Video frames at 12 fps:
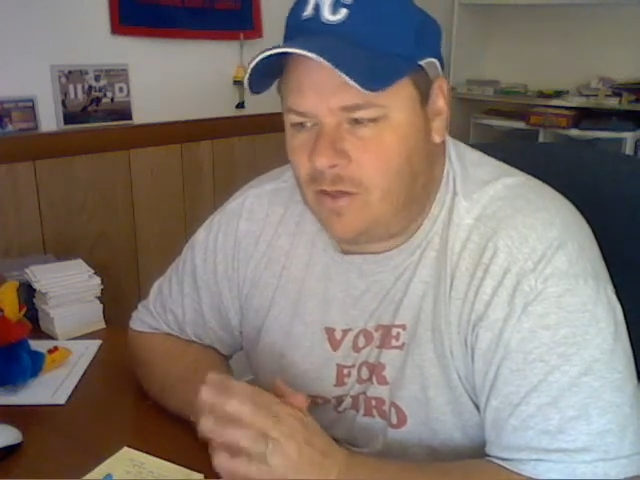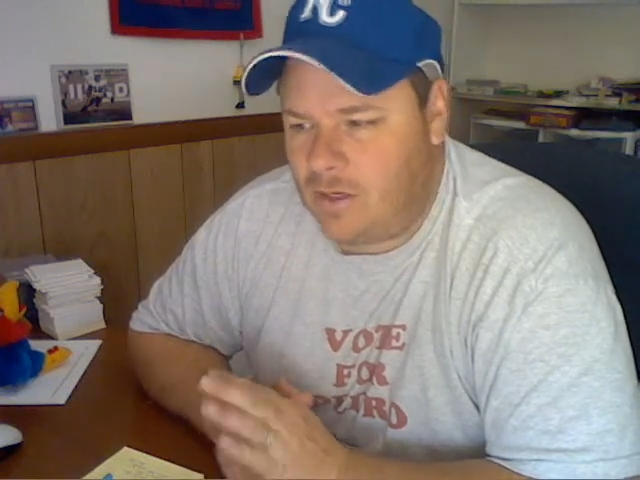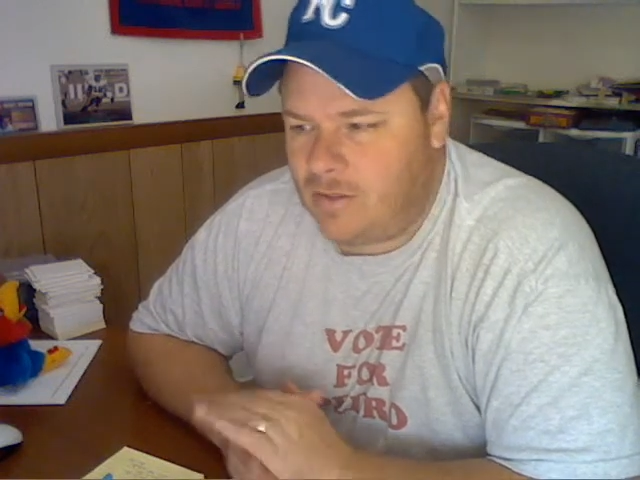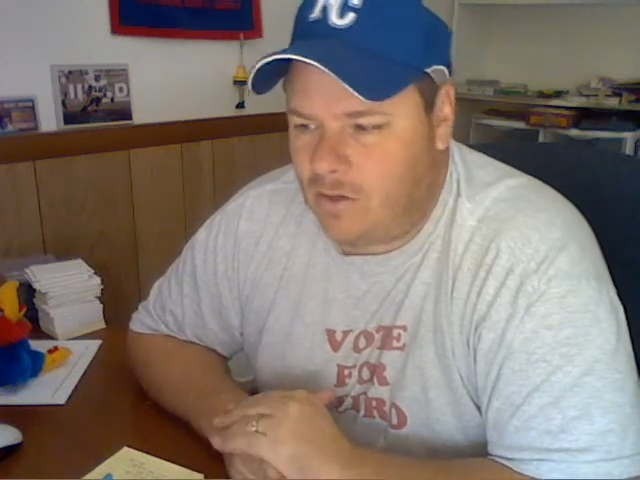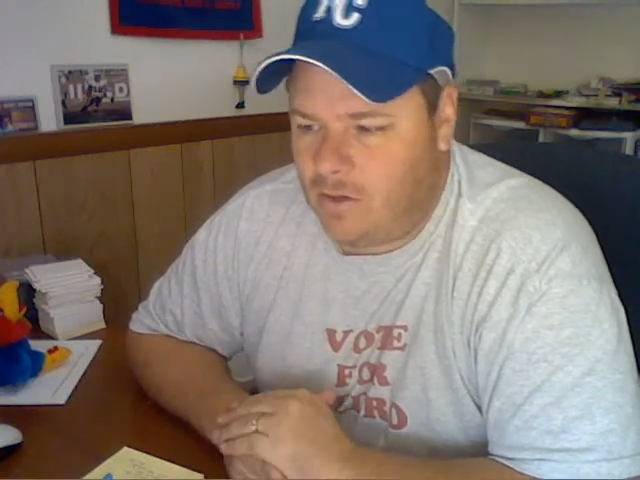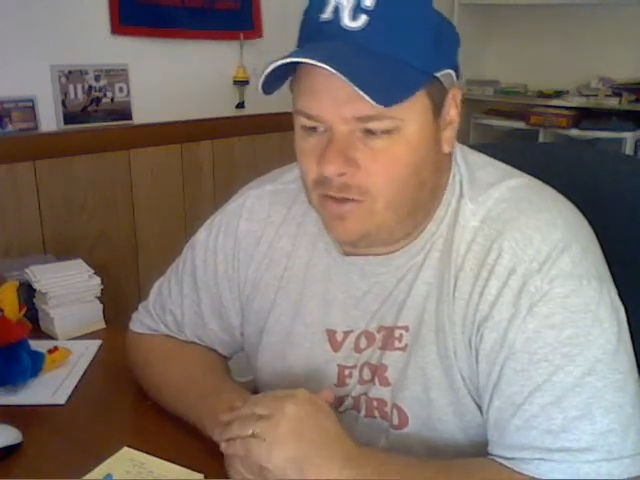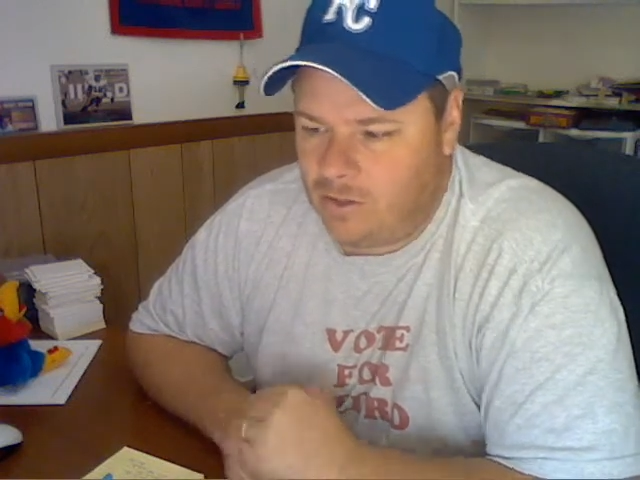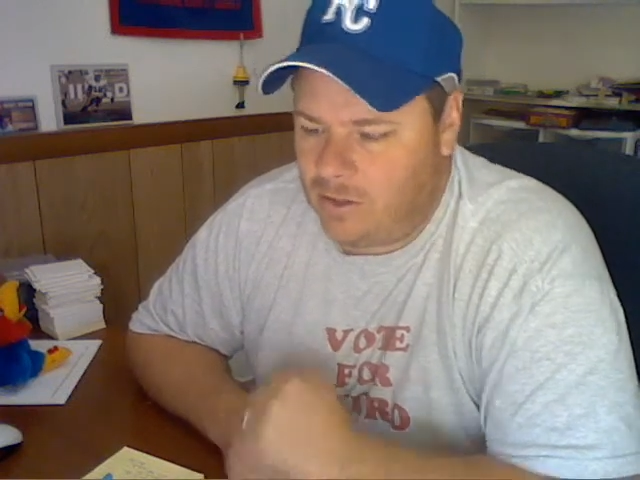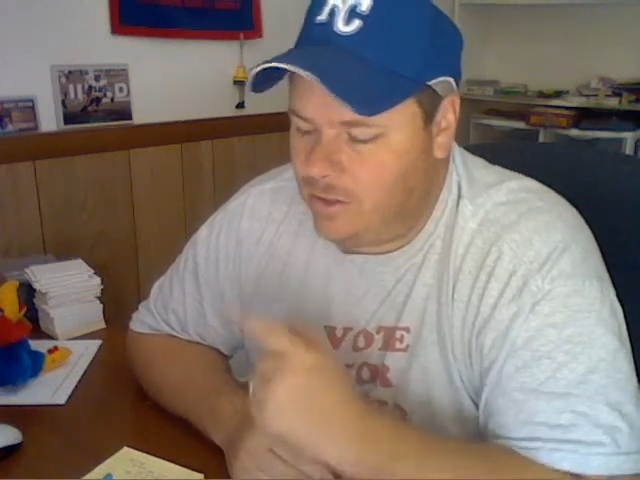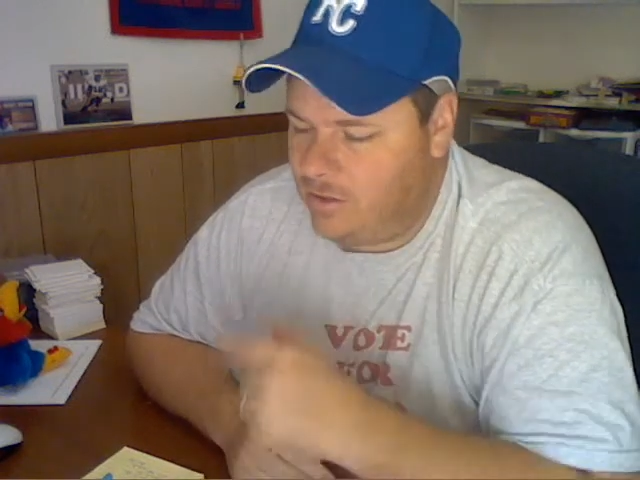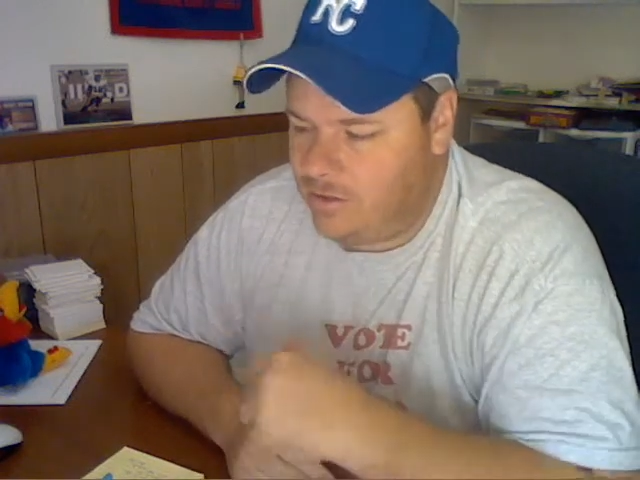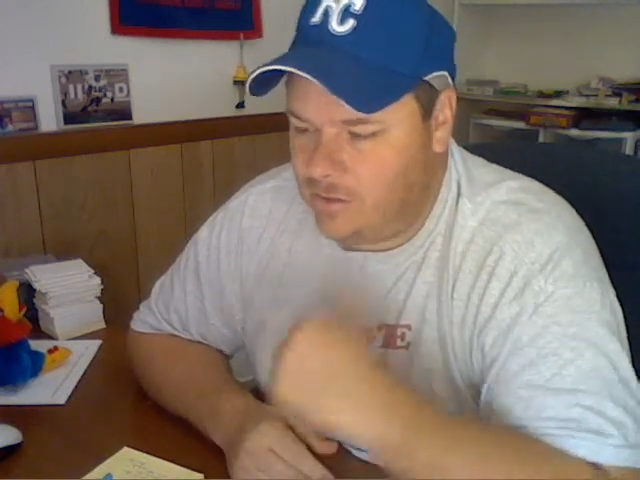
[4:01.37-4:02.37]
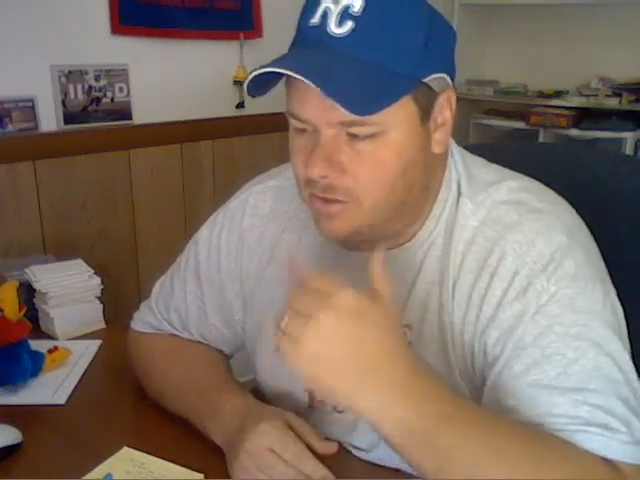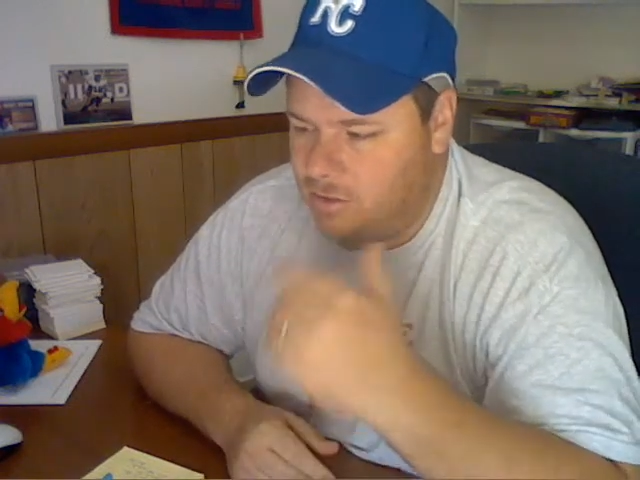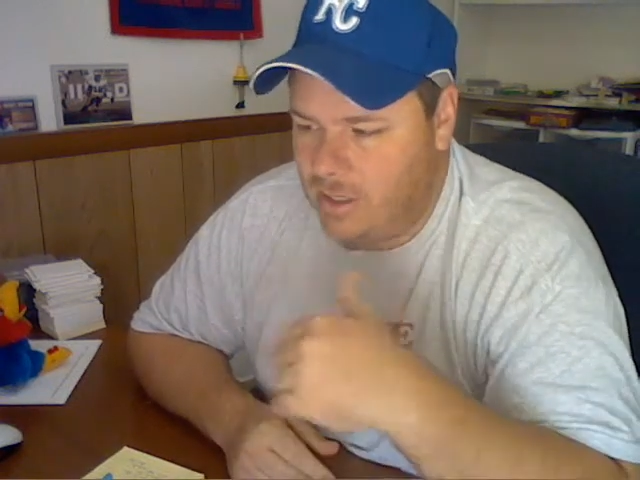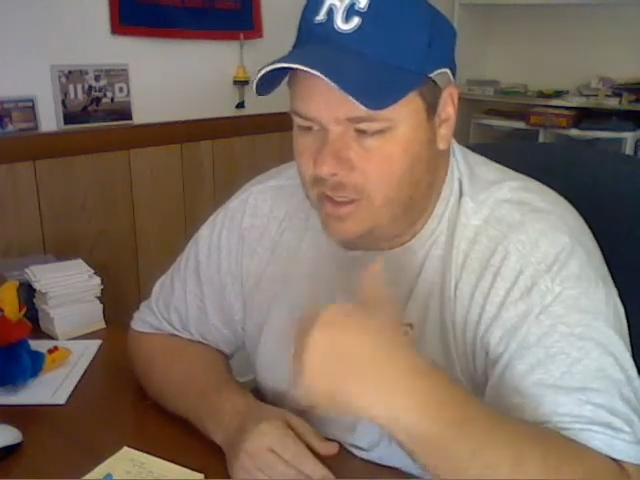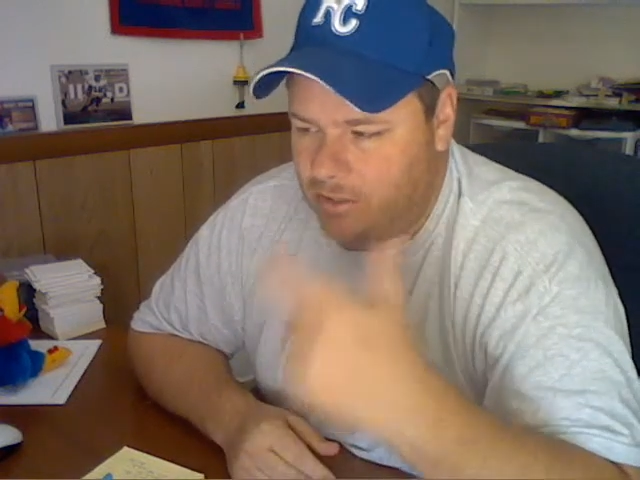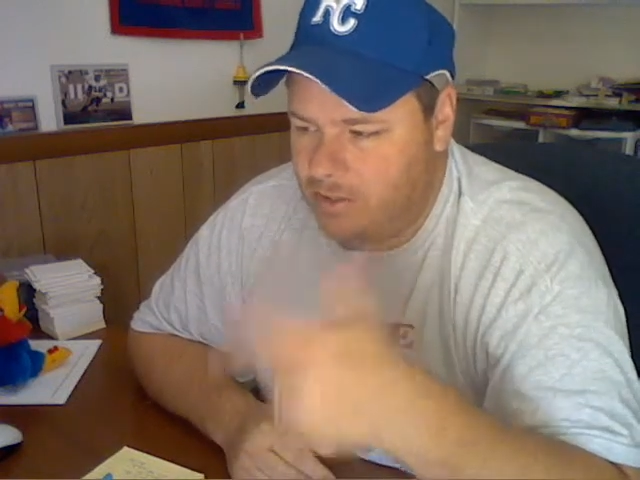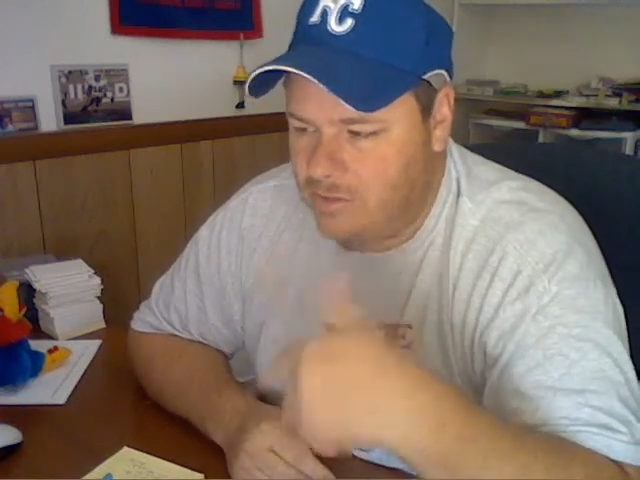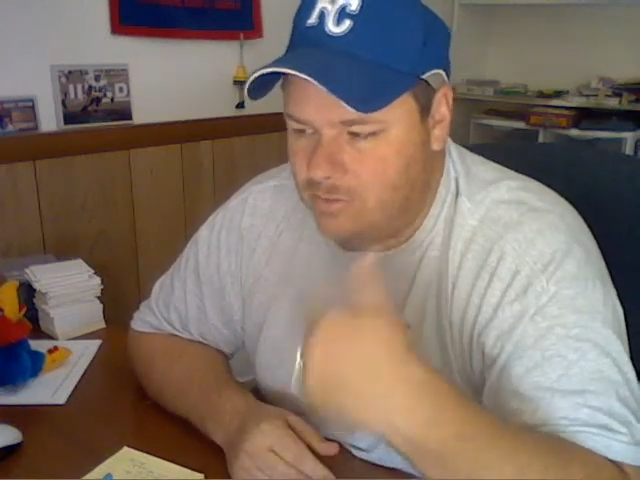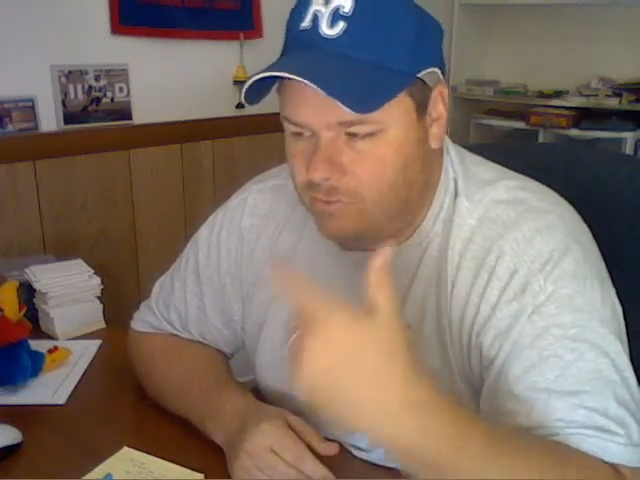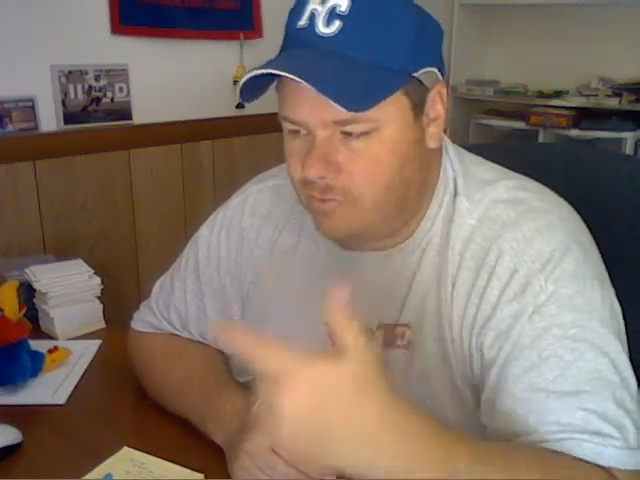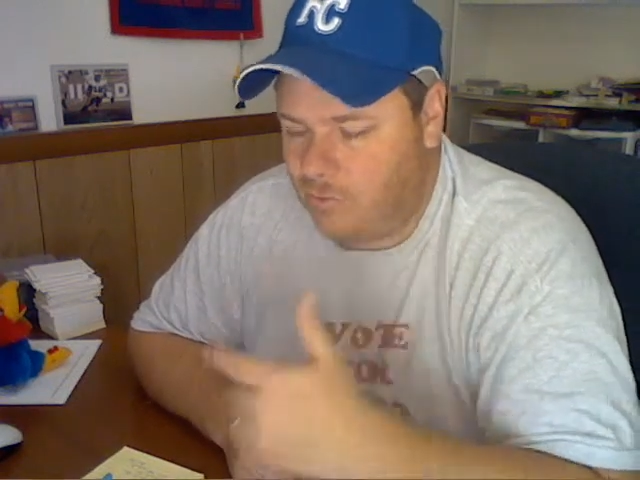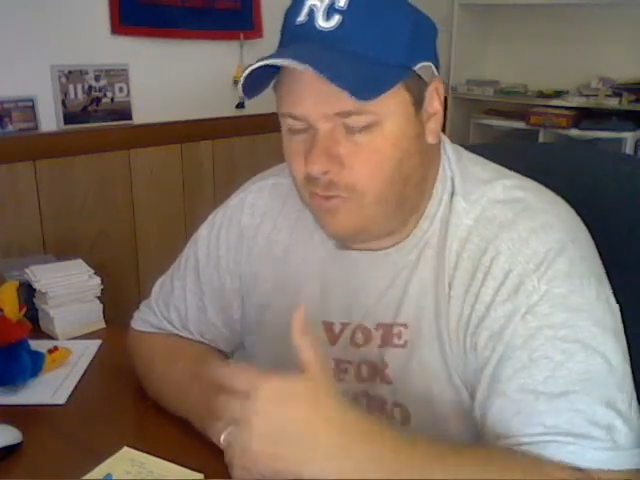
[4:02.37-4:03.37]
And I started looking at it, and it
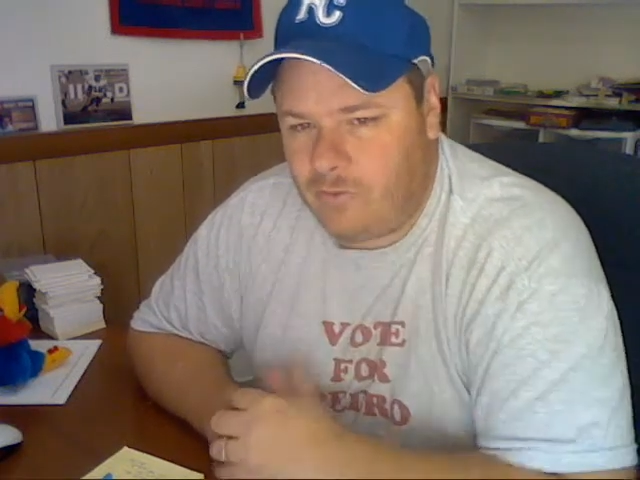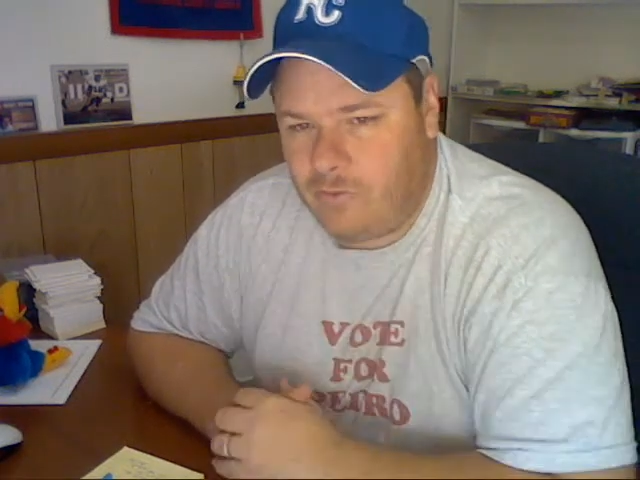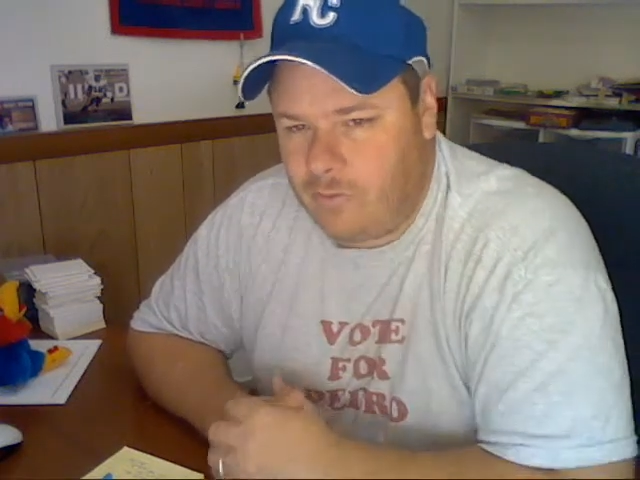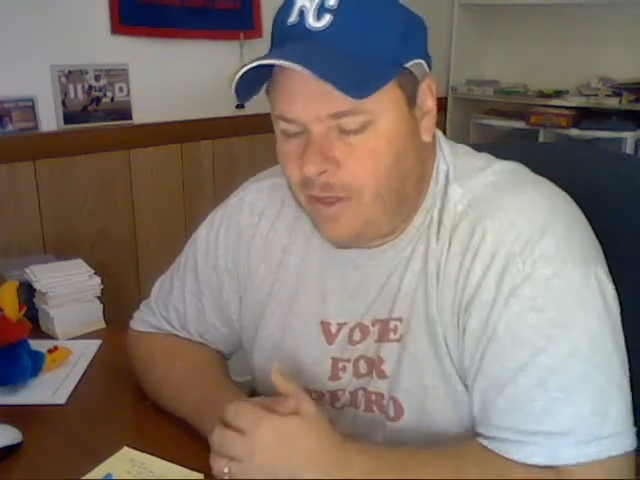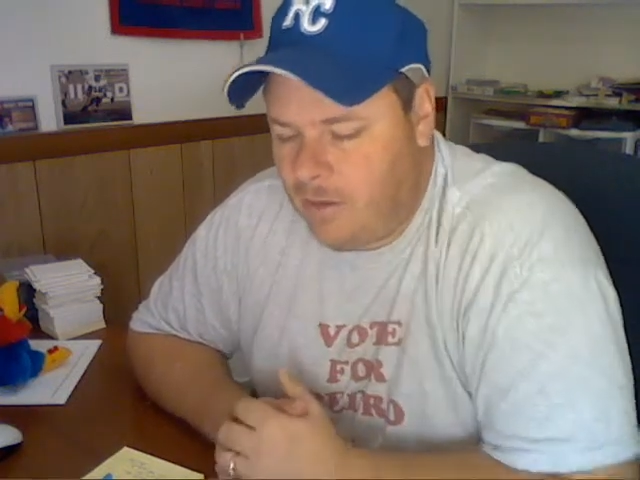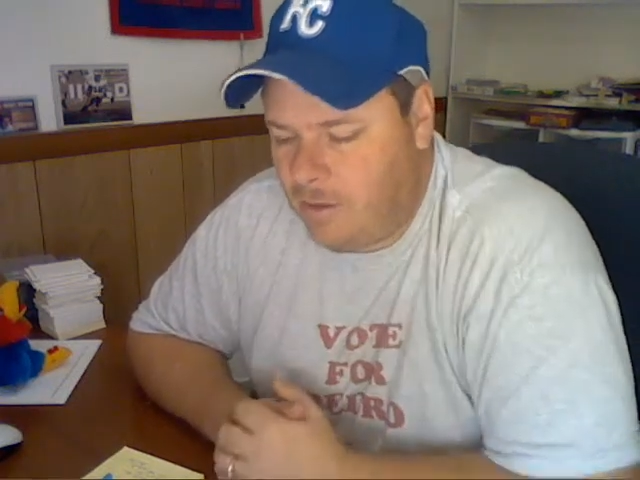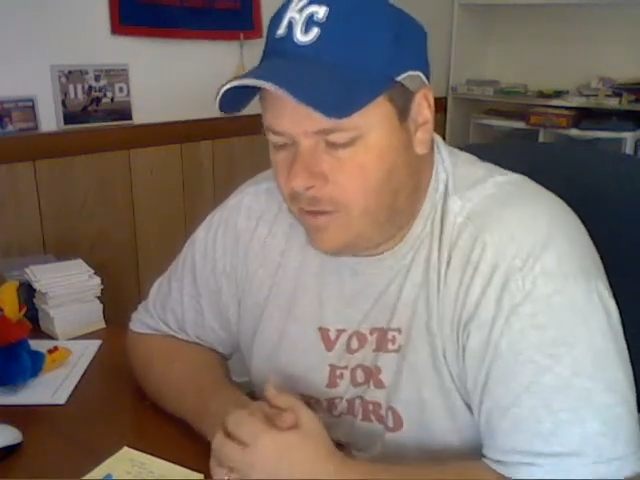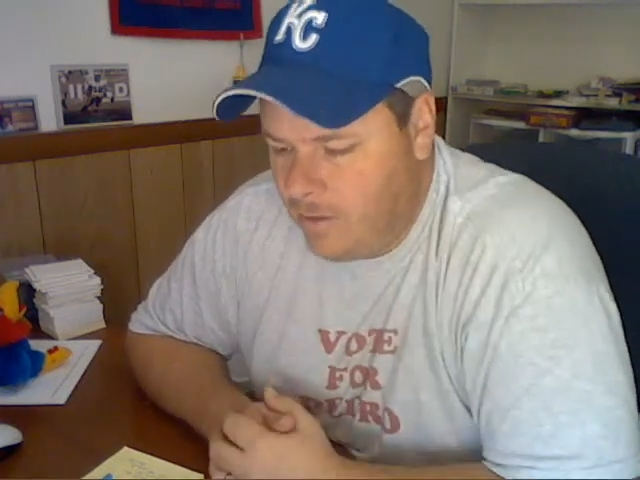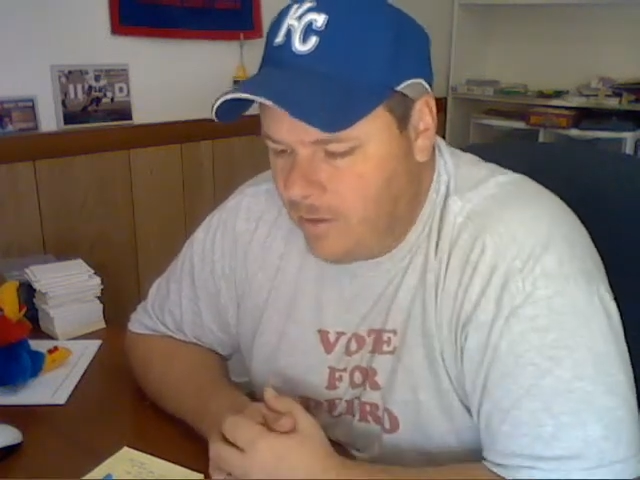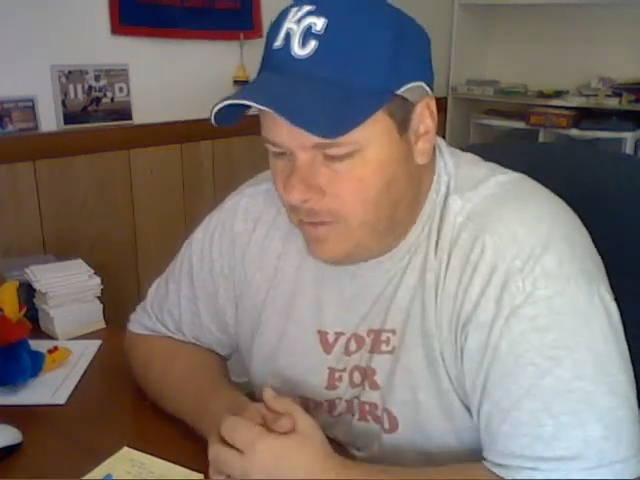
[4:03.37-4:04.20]
just grew from there.